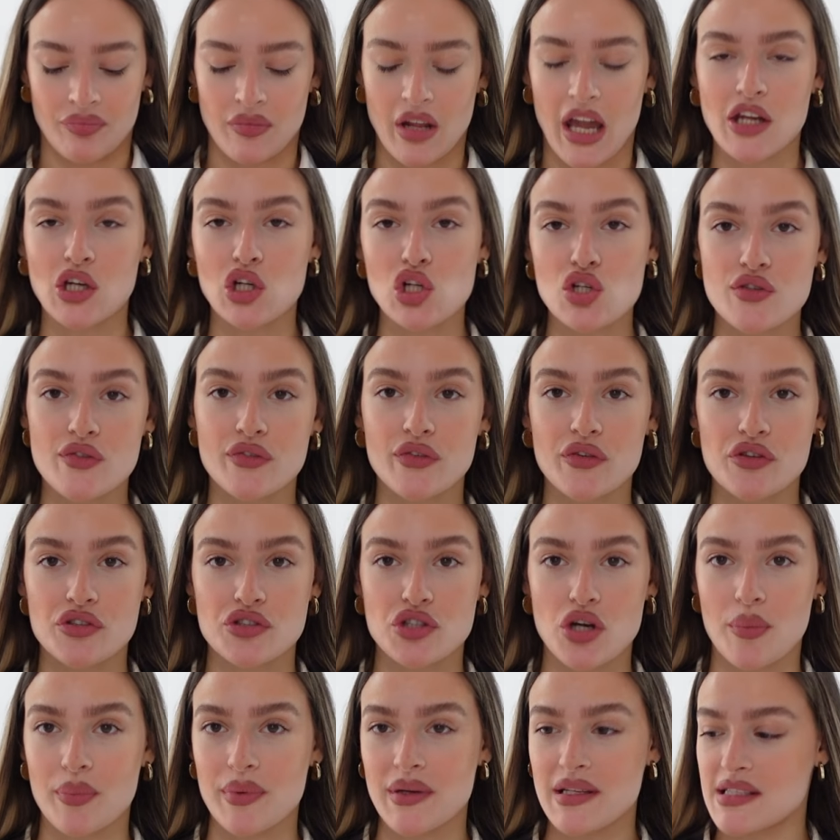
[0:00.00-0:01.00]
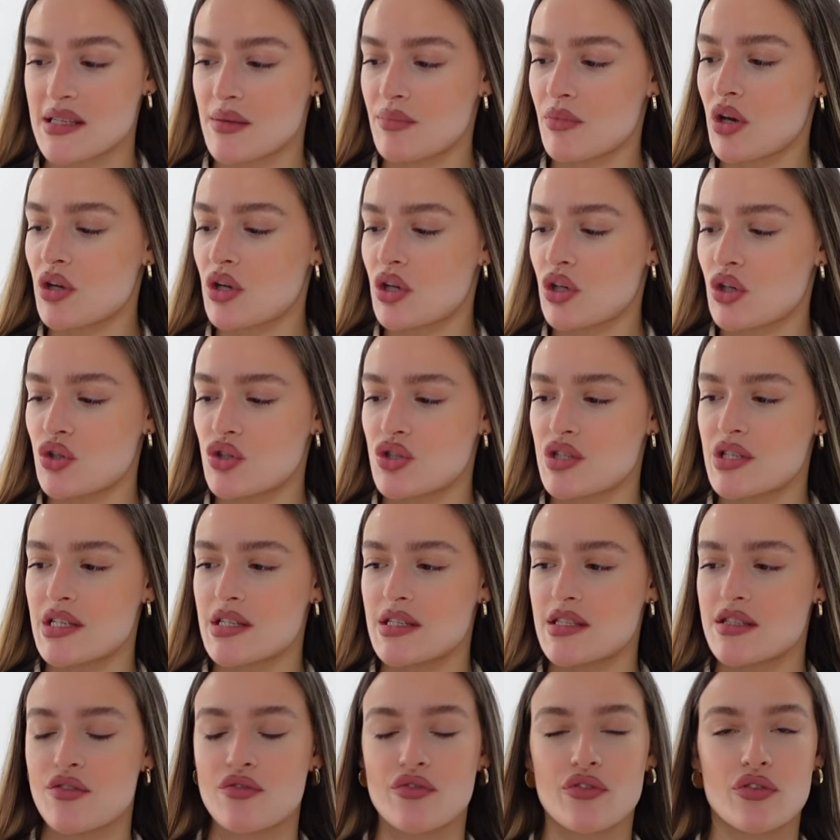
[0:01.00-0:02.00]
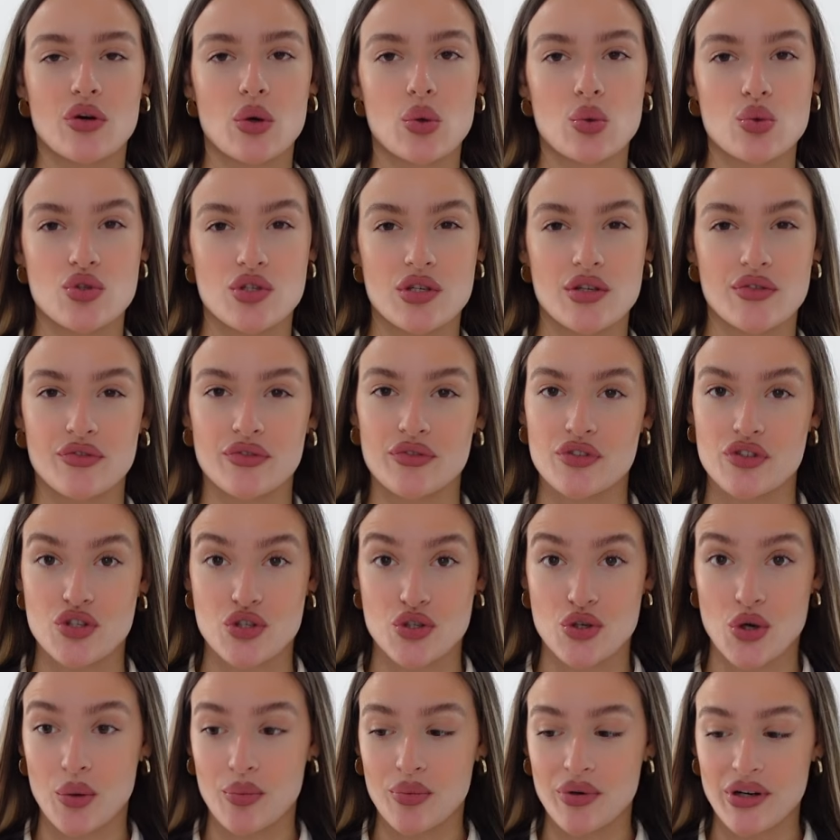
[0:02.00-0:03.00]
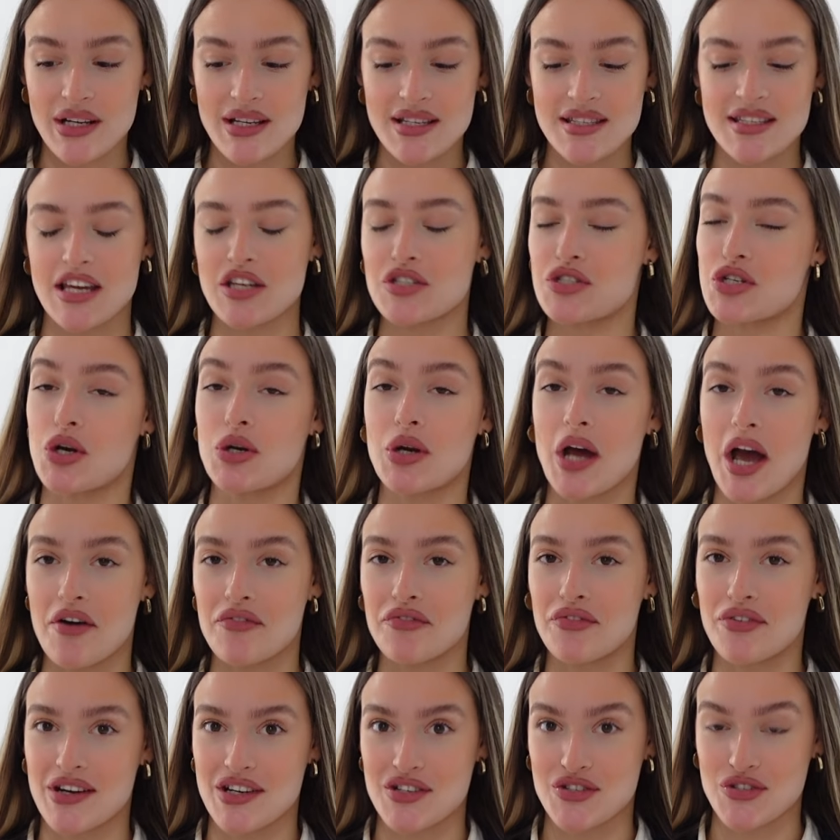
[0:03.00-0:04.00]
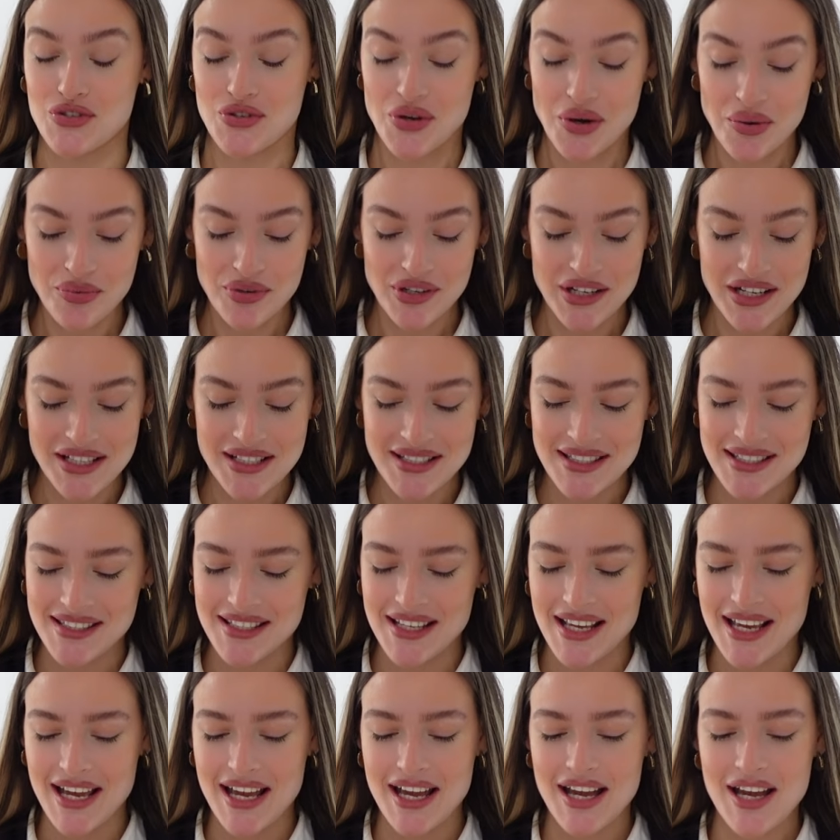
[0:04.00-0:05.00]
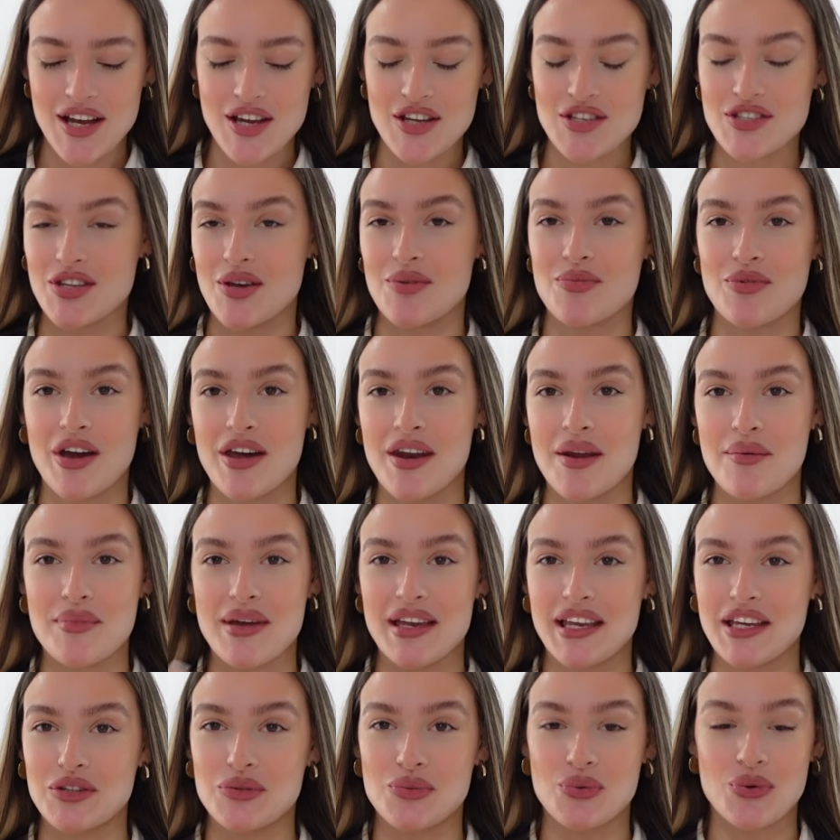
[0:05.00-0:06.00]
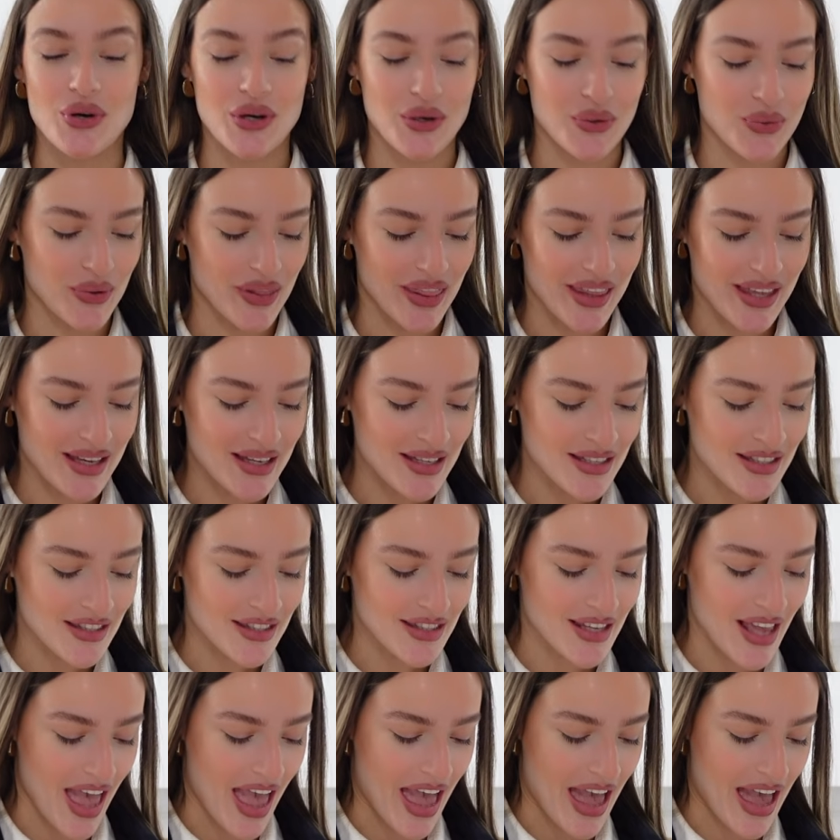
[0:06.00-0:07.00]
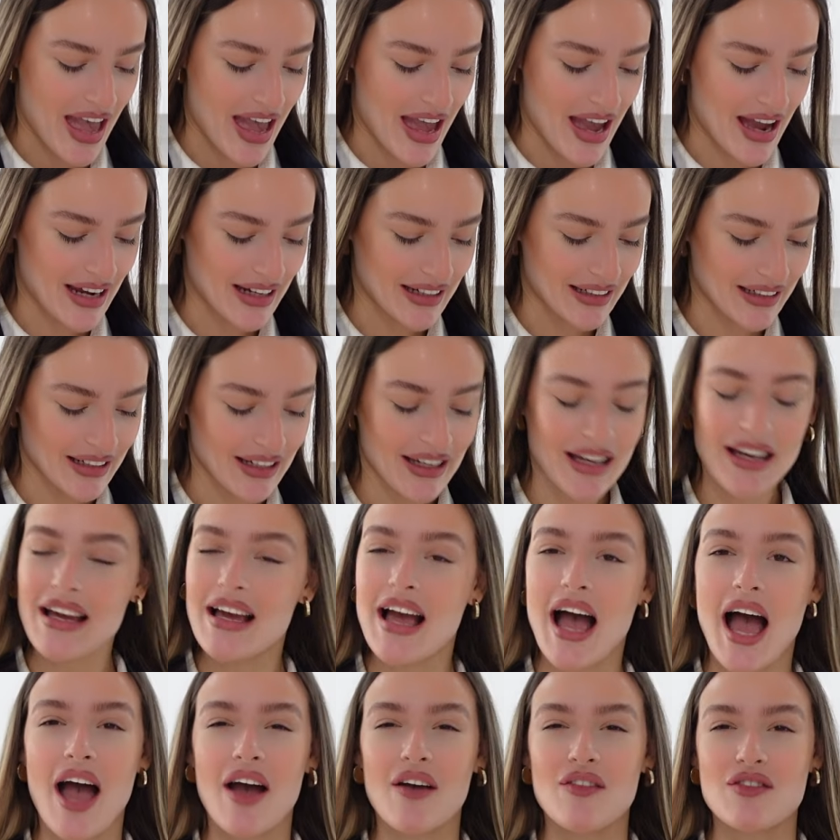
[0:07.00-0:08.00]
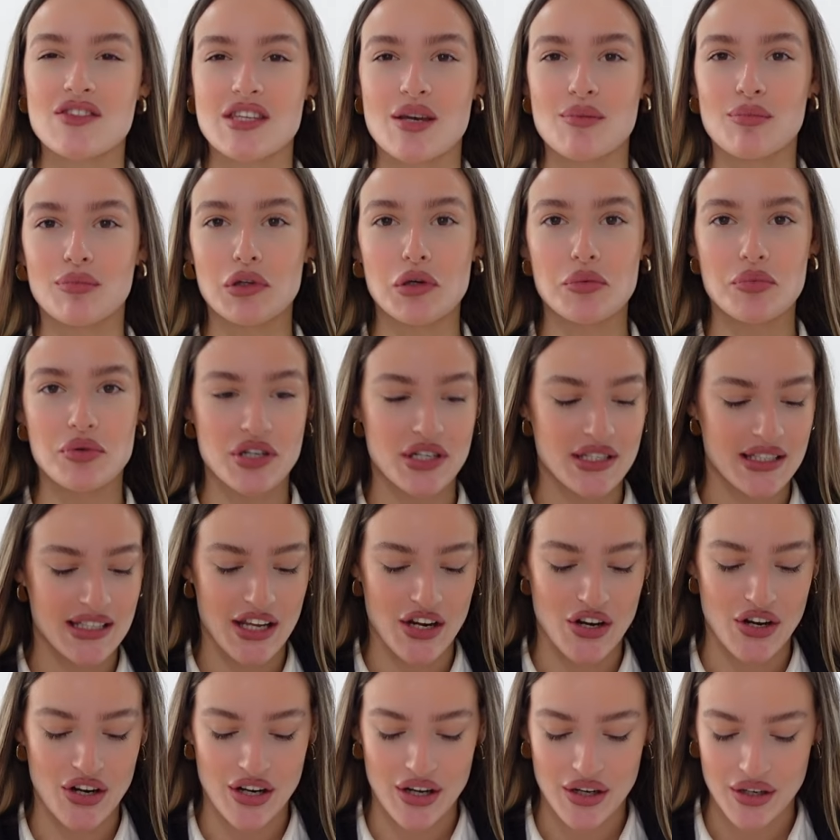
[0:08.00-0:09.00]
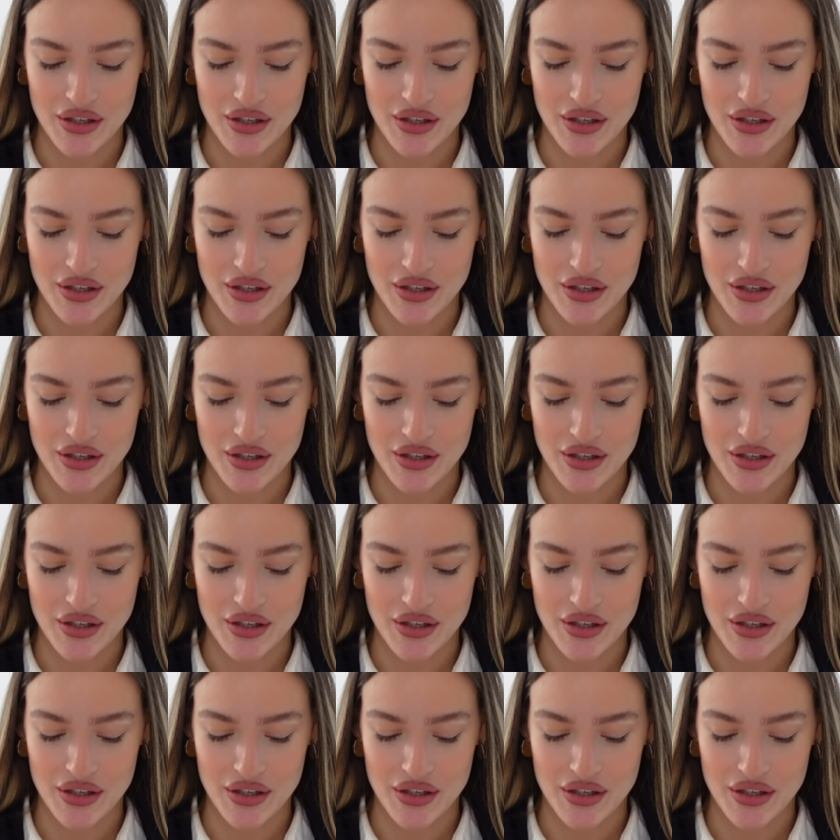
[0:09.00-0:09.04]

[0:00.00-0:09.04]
And also for the toppings, I'm gonna use these frozen strawberries. I don't have fresh strawberries, so I'm gonna make it work with these. And I have some blueberries here.